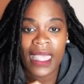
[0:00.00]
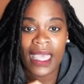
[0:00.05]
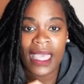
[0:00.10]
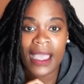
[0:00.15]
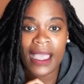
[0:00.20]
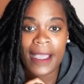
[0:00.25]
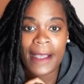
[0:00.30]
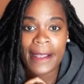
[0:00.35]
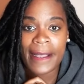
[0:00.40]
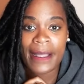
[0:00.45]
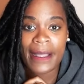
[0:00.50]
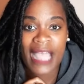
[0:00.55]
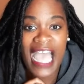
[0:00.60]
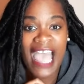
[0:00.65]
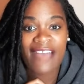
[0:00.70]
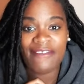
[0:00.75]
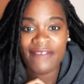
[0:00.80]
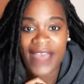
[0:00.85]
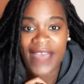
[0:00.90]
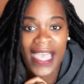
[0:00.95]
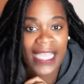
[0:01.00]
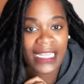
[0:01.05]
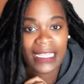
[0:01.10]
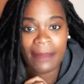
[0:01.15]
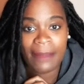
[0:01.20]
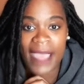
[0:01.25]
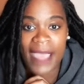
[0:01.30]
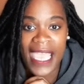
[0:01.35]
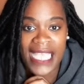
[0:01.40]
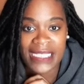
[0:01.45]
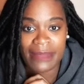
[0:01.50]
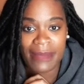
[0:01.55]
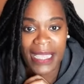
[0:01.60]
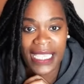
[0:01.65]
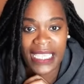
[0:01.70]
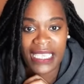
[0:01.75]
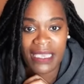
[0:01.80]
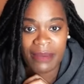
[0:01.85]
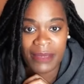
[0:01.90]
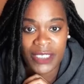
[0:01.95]
I finally passed my
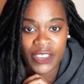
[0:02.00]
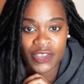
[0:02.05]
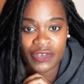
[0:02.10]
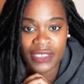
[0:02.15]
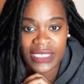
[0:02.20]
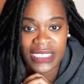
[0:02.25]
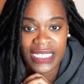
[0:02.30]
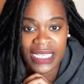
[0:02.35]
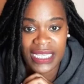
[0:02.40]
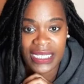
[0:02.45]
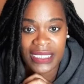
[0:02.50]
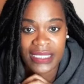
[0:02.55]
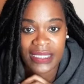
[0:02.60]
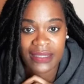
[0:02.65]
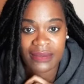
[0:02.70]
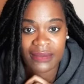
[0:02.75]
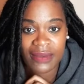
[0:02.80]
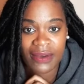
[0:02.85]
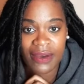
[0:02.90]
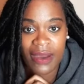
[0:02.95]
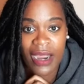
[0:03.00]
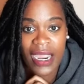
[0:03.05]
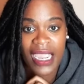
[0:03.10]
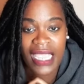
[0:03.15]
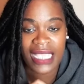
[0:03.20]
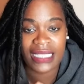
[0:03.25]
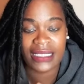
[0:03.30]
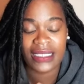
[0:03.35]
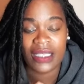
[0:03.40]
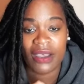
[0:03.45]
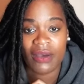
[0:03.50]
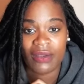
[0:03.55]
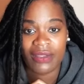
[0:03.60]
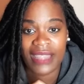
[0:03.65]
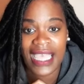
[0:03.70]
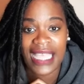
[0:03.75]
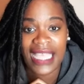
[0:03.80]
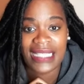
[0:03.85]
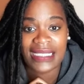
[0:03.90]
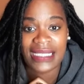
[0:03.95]
chemistry test. All right. So
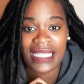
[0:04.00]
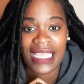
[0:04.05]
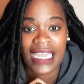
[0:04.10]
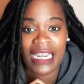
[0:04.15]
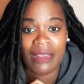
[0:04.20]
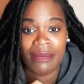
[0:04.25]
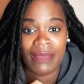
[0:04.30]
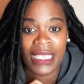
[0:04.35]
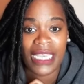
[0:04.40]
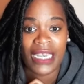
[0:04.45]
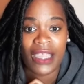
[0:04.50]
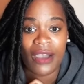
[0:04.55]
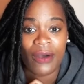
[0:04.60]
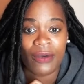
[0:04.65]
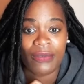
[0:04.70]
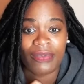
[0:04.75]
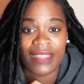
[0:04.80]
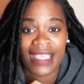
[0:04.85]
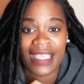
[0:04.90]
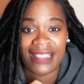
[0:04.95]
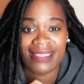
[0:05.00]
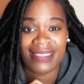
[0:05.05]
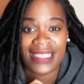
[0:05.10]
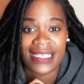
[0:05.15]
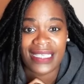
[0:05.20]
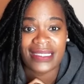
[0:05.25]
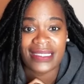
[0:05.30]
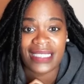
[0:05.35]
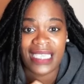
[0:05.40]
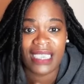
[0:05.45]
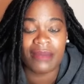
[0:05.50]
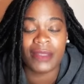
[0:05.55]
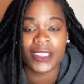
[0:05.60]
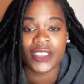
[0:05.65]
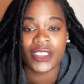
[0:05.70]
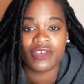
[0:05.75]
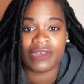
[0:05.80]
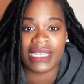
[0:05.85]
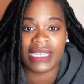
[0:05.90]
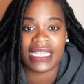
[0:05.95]
that's letting me know that this
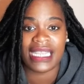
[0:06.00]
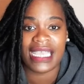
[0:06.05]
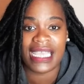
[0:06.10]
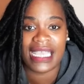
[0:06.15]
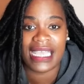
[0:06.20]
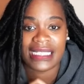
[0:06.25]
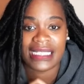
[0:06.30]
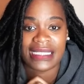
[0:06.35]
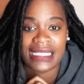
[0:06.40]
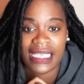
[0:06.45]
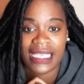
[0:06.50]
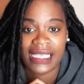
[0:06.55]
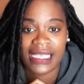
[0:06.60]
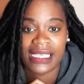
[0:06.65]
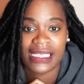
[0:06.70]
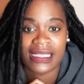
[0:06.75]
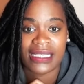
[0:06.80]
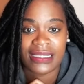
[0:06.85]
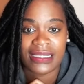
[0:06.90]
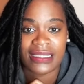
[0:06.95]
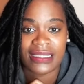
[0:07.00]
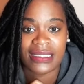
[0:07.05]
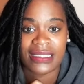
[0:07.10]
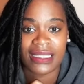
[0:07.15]
chemistry class is,